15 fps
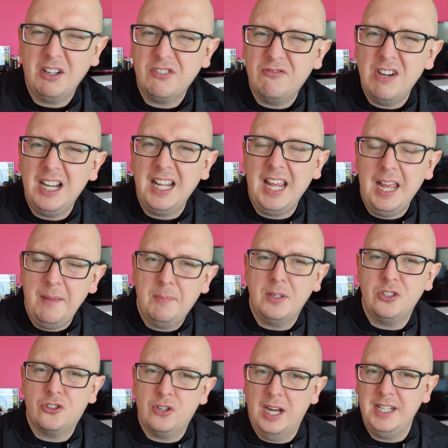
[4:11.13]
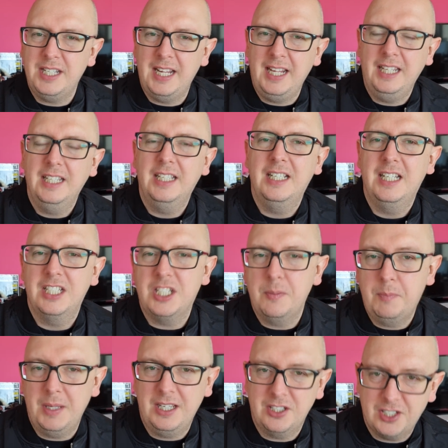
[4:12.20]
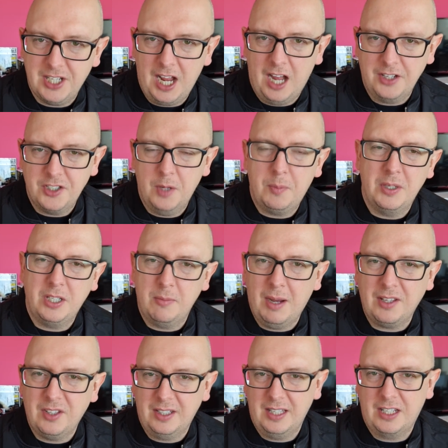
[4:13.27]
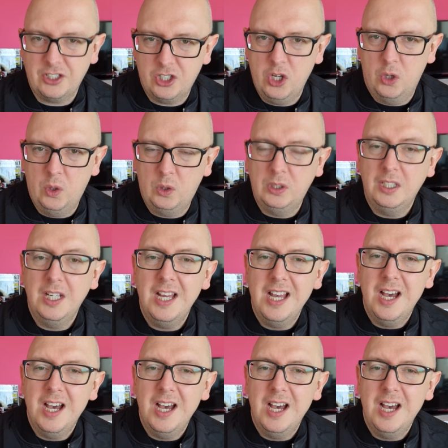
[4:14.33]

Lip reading: it's really hip and trendy to be a startup, and you might think that's cool,